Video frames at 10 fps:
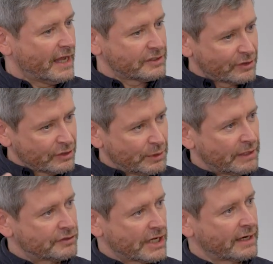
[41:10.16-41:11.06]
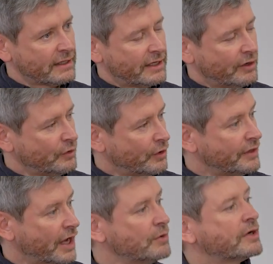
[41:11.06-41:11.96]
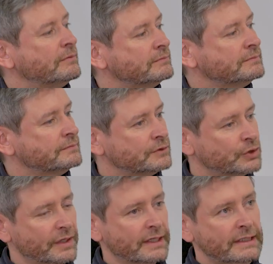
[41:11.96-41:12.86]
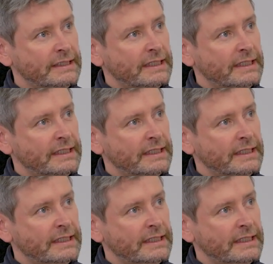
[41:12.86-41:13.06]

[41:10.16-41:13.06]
it's a good way of channeling it on the outcome. So that